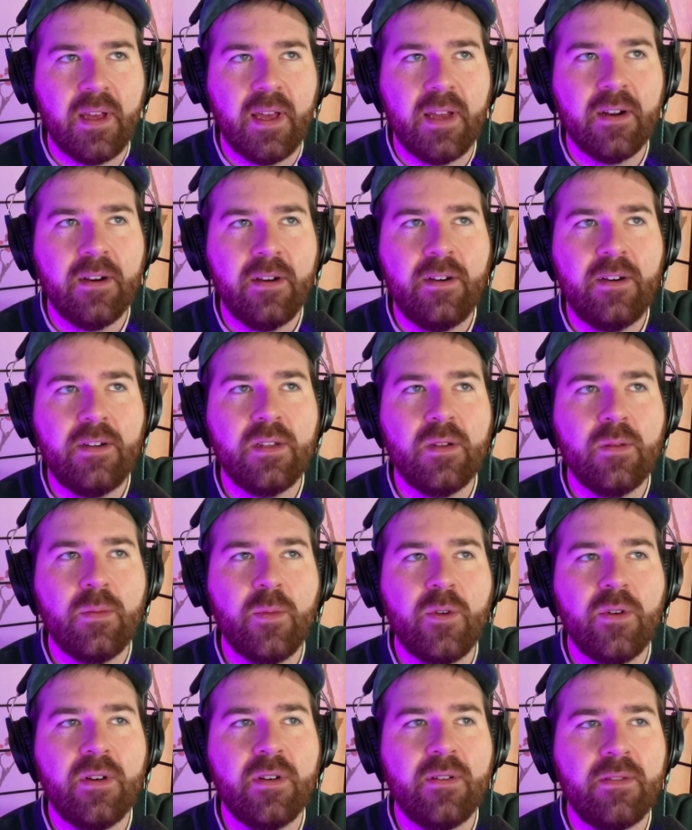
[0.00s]
And hers are
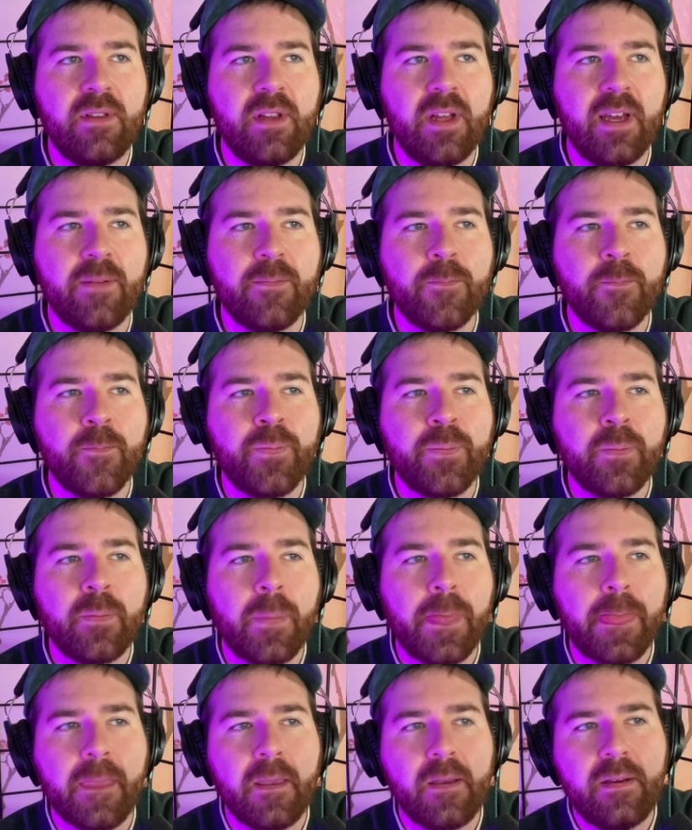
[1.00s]
more of like
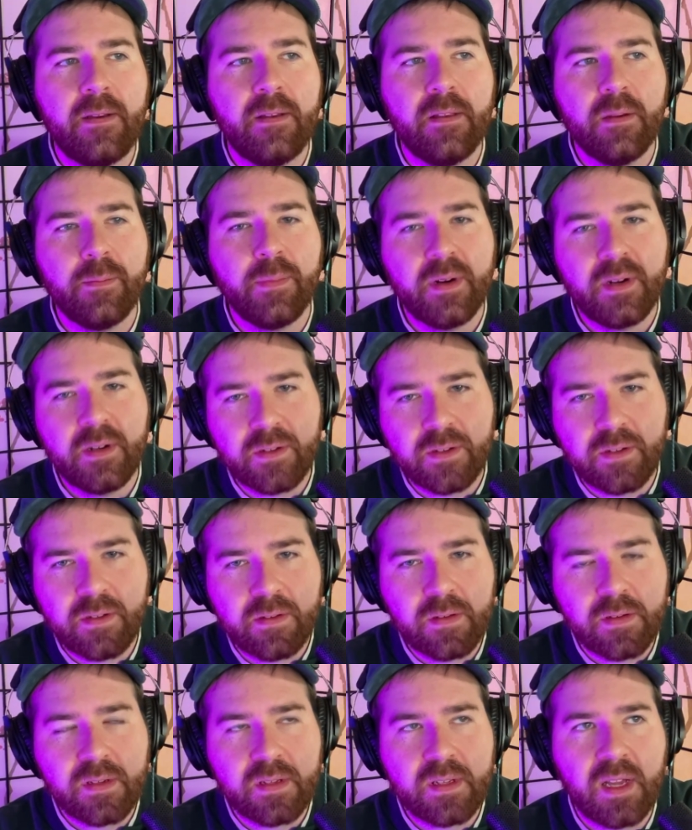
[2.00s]
either
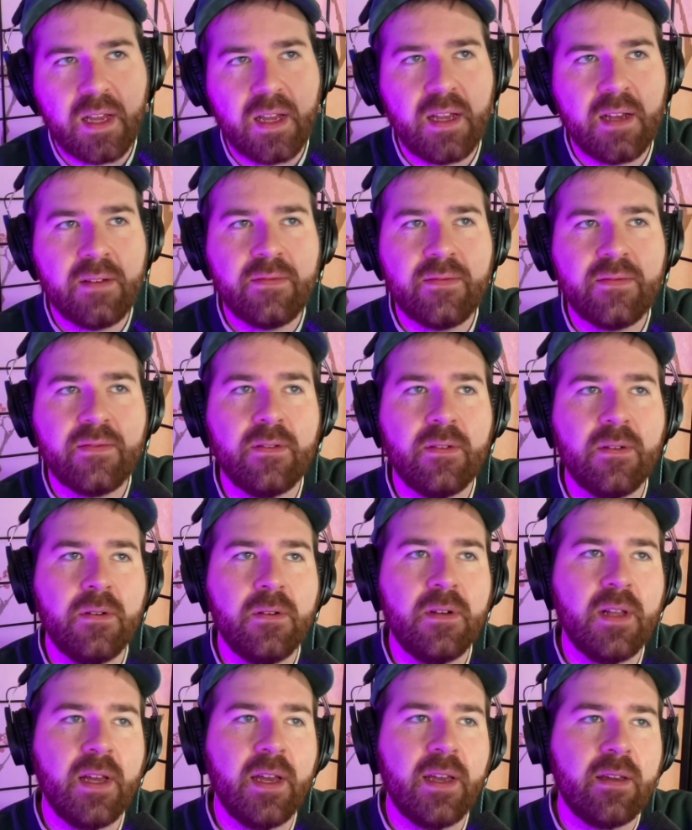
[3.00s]
personal stuff,
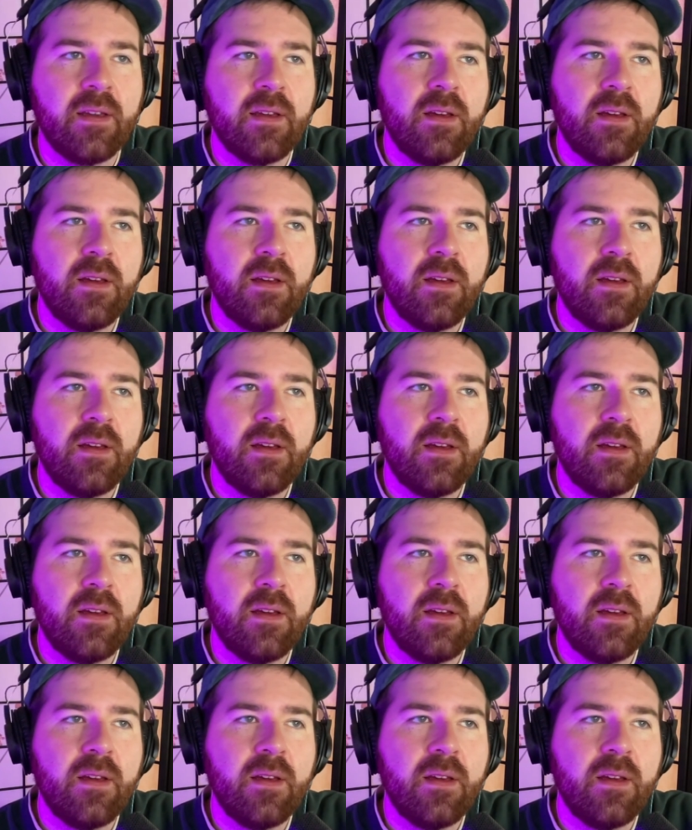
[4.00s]
or like